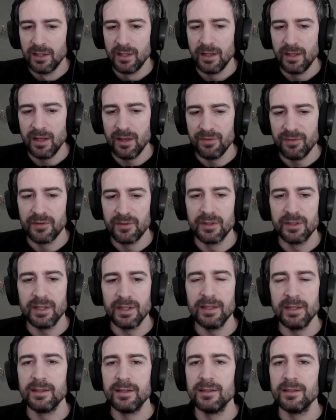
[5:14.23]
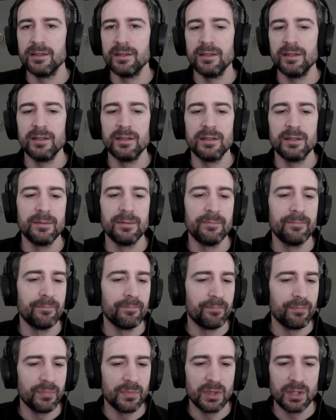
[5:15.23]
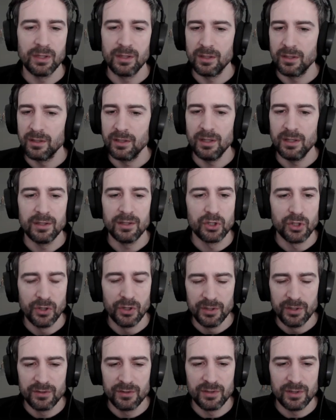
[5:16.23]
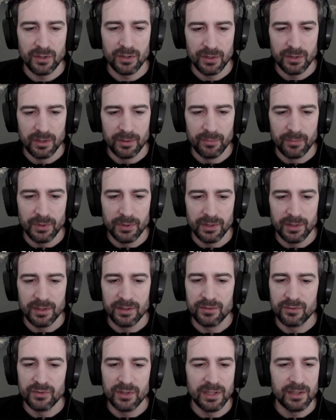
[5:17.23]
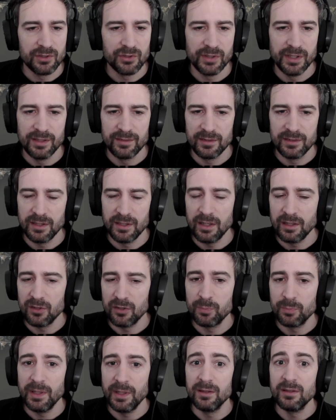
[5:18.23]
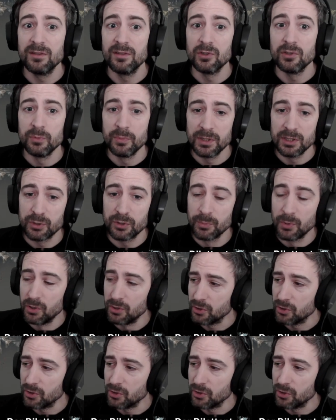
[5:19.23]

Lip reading: effort and and currency on him. It's really crazy. And I spent so much more